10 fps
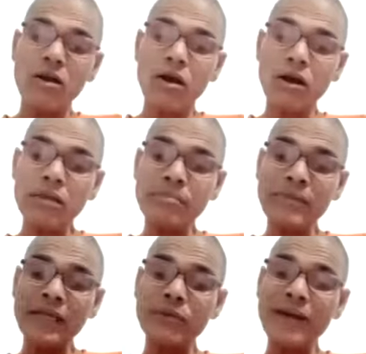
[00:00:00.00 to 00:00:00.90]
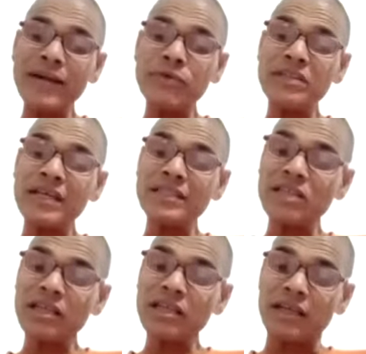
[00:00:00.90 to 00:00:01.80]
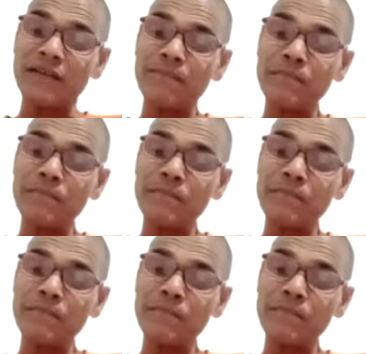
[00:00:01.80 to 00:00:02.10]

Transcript: On being united with their Sakti,